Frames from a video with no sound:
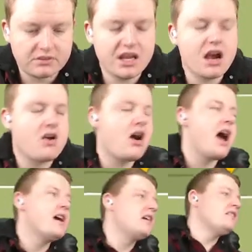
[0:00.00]
Yeah, all
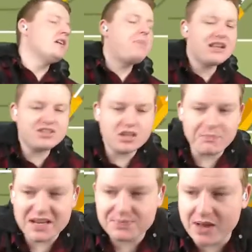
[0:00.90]
right. Yeah, pass to your
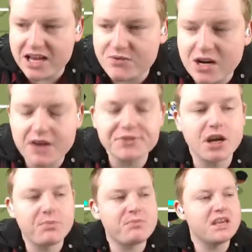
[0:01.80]
best player and run on
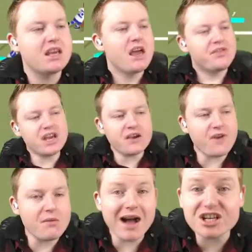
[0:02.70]
top of me. Thank you
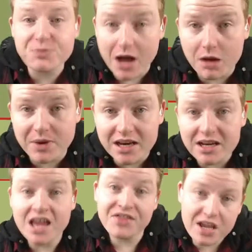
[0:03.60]
very much, Melbourne.
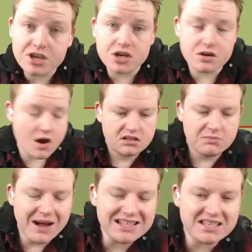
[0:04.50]
Thank you.
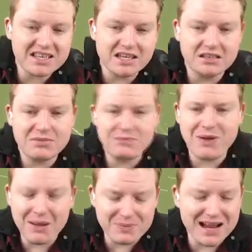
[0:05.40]
Munt is killing me.
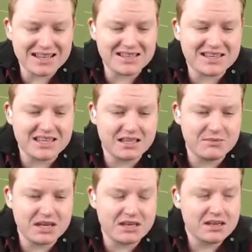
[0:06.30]
Papenhuyzen is killing
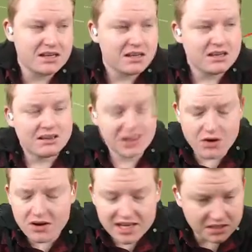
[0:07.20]
me. They're
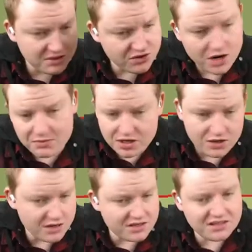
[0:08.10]
all killing me. Jahrome
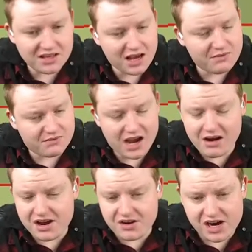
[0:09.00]
Hughes,
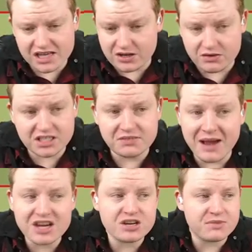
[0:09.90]
Harry Grant, they're all
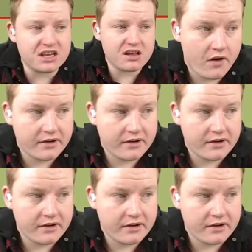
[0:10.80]
smashing me.